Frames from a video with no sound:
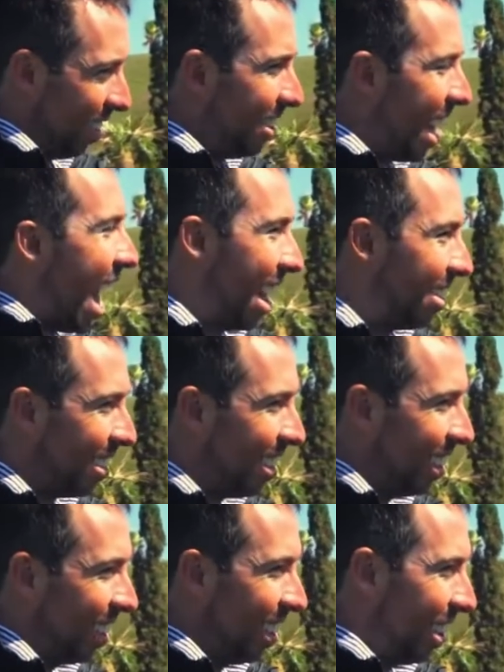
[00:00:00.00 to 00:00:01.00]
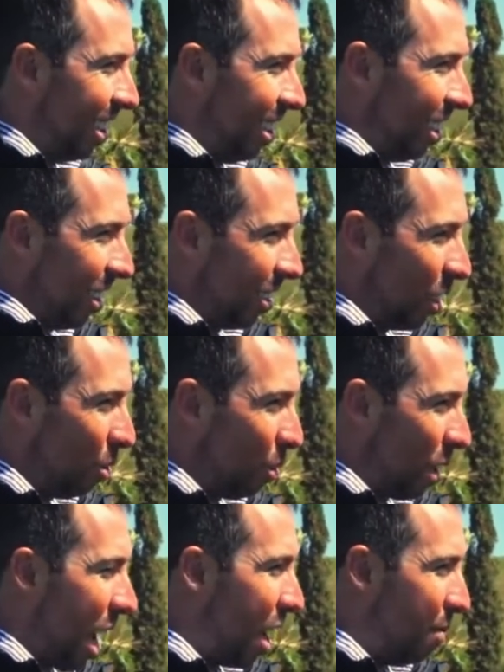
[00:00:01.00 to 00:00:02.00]
to test. So when
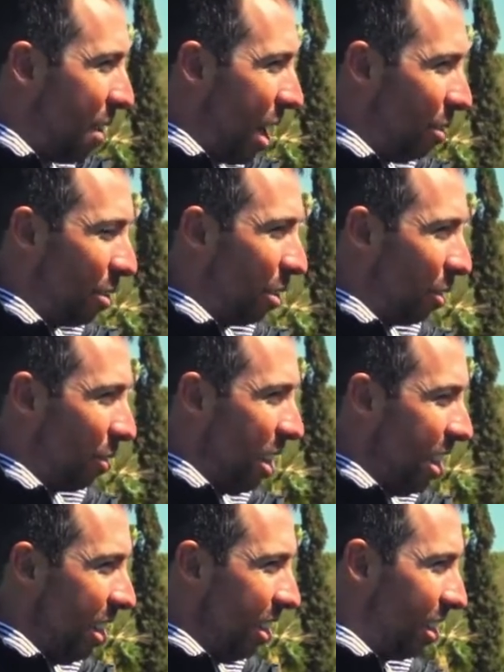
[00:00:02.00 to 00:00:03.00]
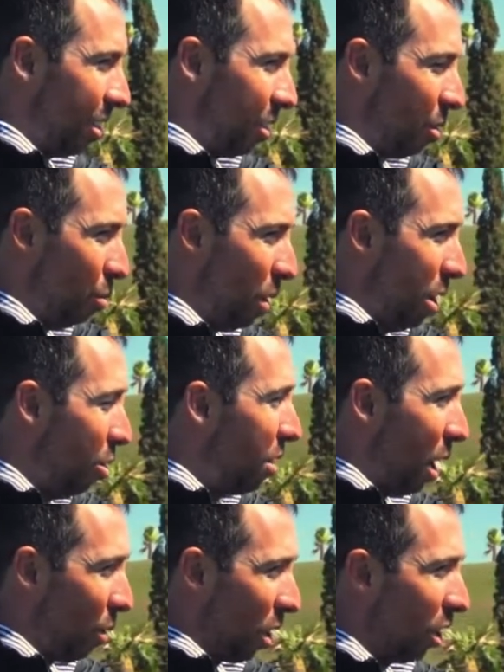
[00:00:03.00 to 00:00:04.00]
we got him down to 3, we knew
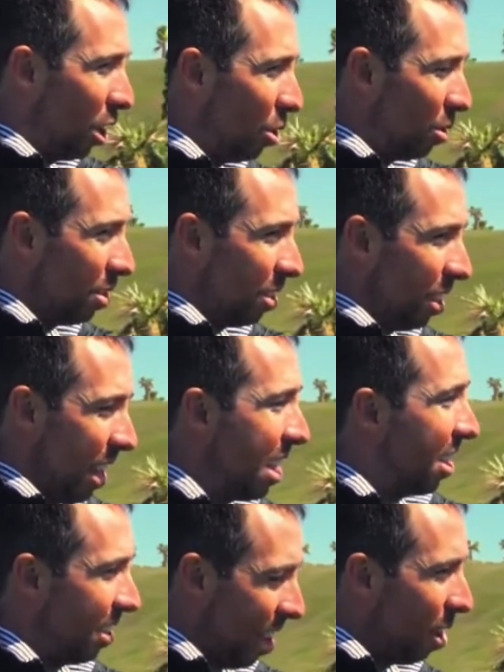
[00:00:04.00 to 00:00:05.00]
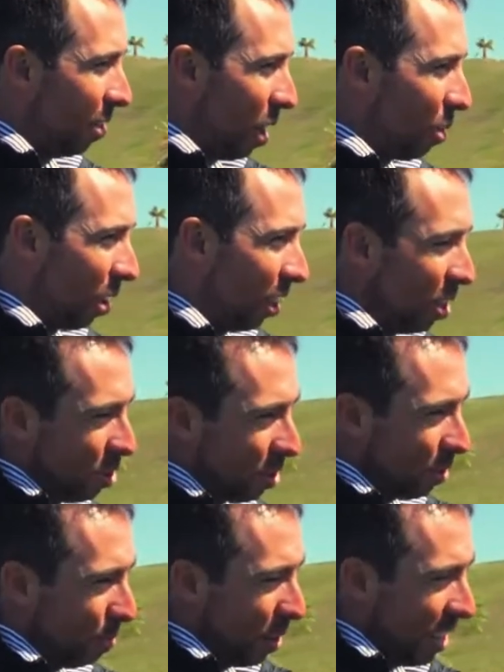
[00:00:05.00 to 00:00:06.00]
they were close. He could tell they were
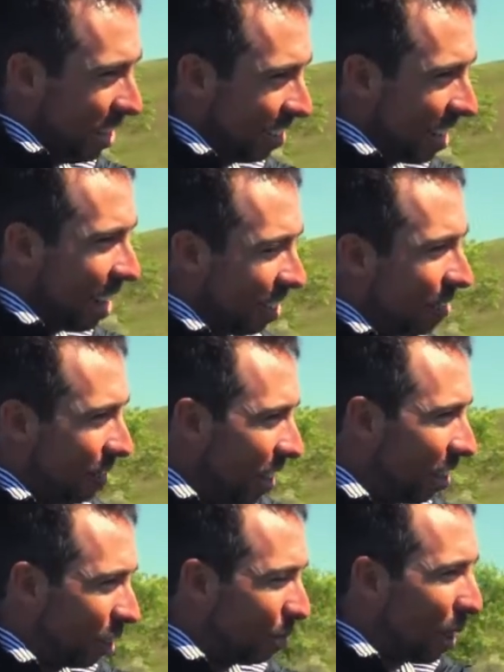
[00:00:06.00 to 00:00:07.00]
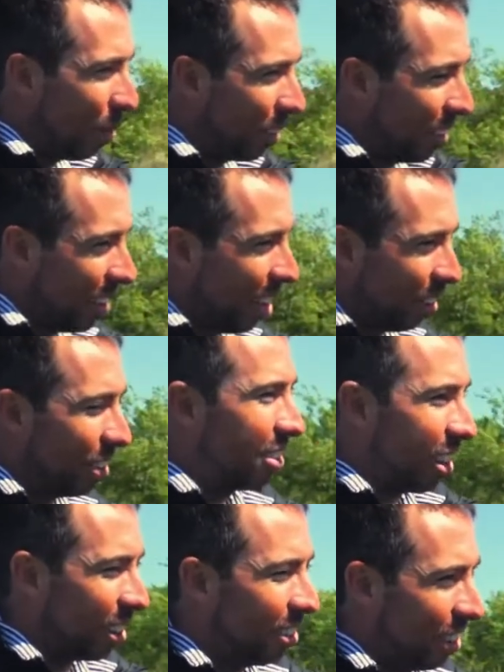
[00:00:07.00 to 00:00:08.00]
close, but he's got the feel to be able to tell the
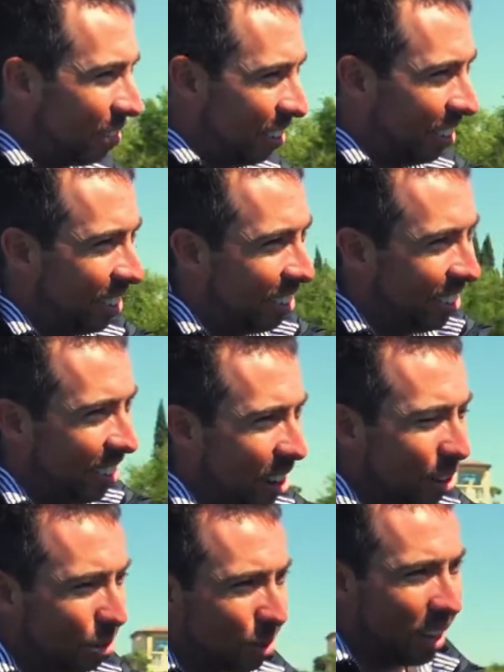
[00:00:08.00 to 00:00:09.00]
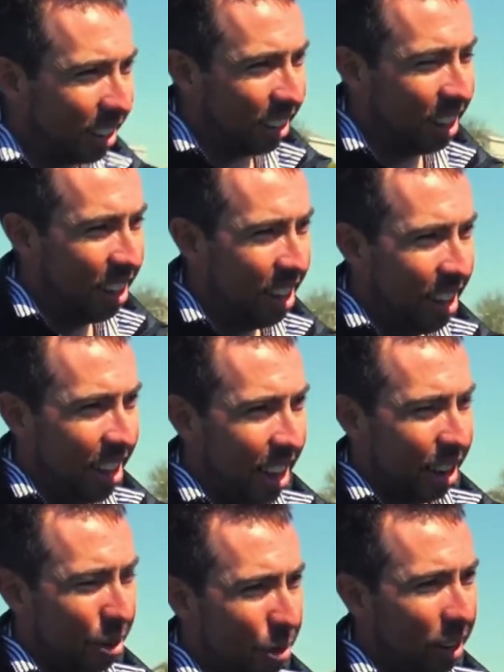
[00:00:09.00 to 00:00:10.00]
subtle differences in there as well,
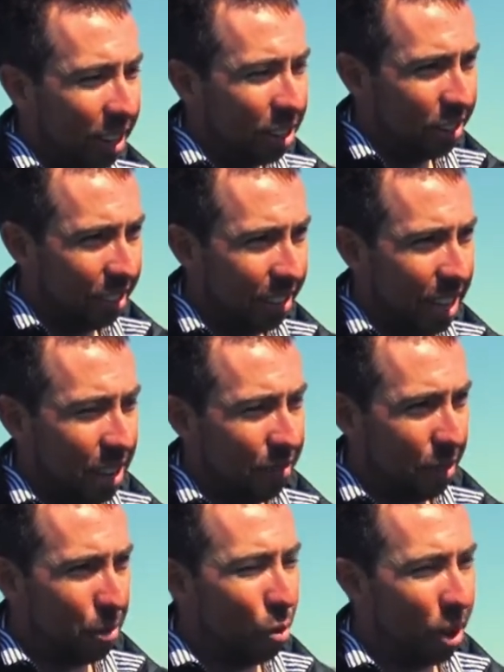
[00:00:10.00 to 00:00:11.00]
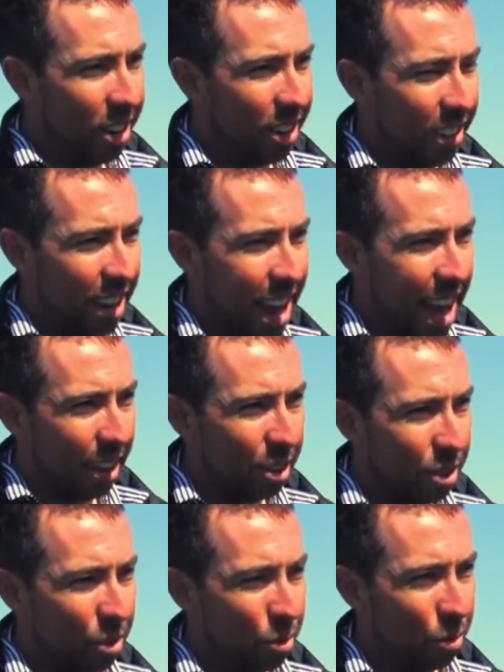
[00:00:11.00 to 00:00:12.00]
and could really just see from one to the
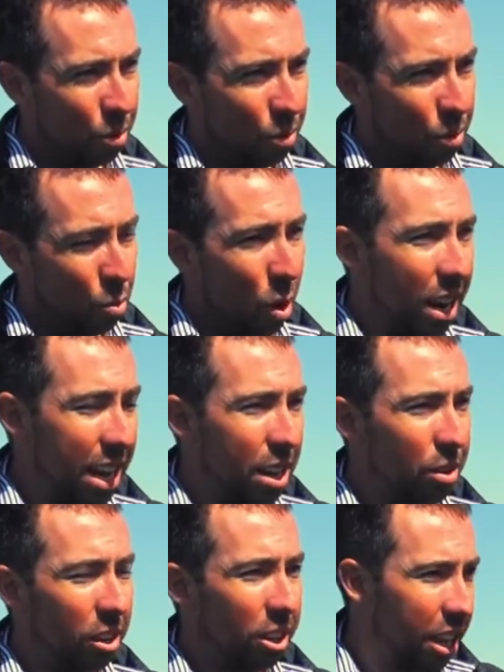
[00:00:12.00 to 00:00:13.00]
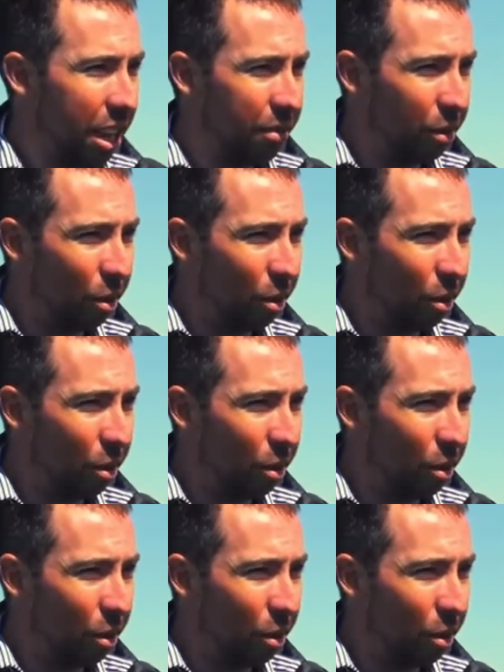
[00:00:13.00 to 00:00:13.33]
next what he's looking